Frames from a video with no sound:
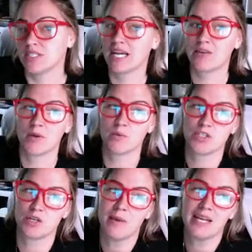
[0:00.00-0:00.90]
the document, which
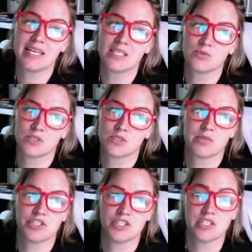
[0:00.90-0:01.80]
in my case was
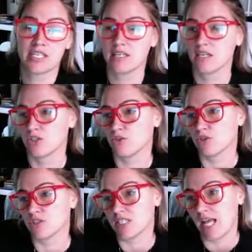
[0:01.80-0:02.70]
originally a
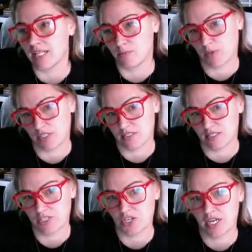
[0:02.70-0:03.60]
Google Slide
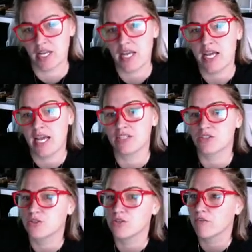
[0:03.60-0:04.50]
presentation. And
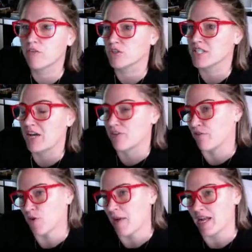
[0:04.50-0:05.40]
so of course now the
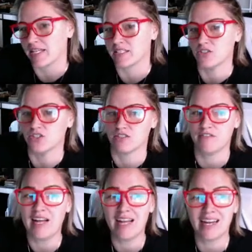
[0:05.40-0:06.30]
formatting is just
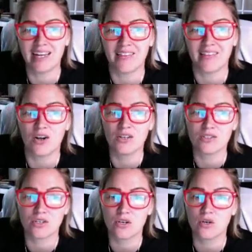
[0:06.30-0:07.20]
fine. And then
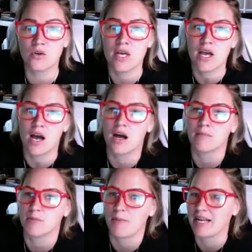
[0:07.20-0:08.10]
also
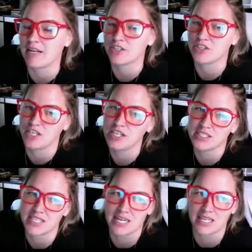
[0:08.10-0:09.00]
depending on your sharing
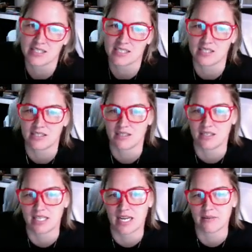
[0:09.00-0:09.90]
settings, it's a
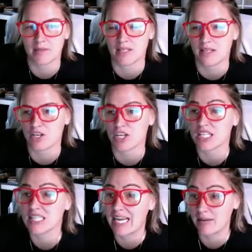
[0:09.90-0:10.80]
document that they could
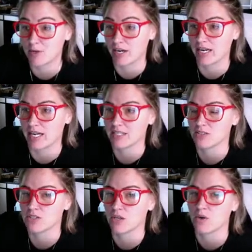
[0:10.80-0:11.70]
collaborate on.
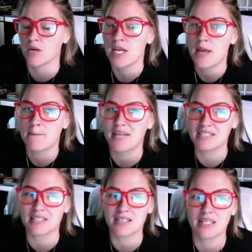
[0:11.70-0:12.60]
So
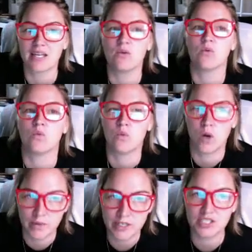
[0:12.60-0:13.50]
basically what
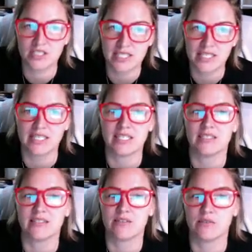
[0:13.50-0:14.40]
we just did
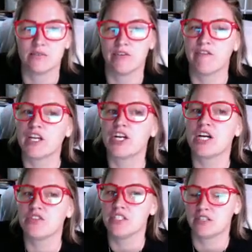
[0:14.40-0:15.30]
is we figured out
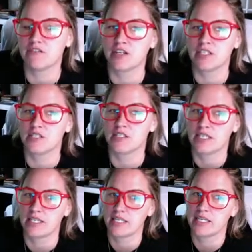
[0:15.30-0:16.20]
the difference
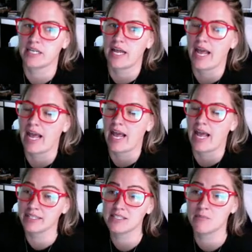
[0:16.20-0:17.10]
in
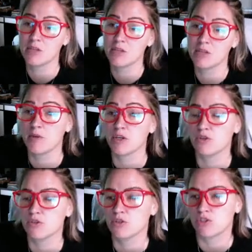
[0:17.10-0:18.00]
adding something from
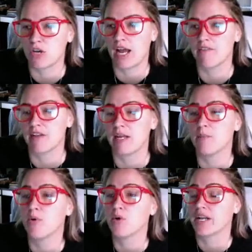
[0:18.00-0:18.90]
your Google Drive and
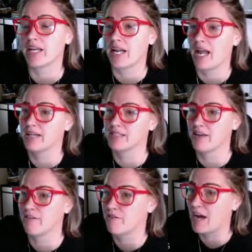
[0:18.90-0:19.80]
importing it as
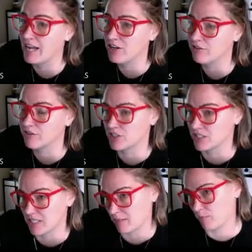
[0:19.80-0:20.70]
a file
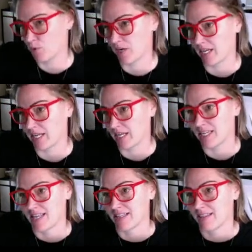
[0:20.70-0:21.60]
versus importing it
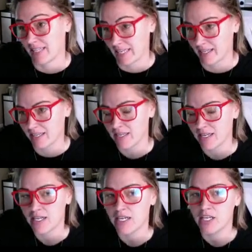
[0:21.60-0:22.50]
as a link.
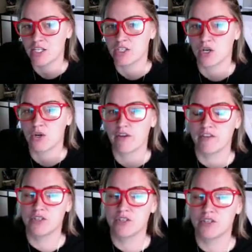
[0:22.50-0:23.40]
So if
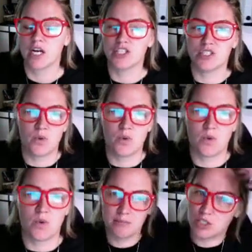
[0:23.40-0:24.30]
you are just
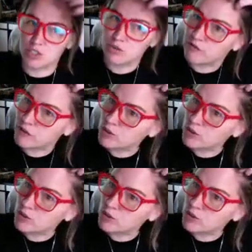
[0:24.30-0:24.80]
wanting them to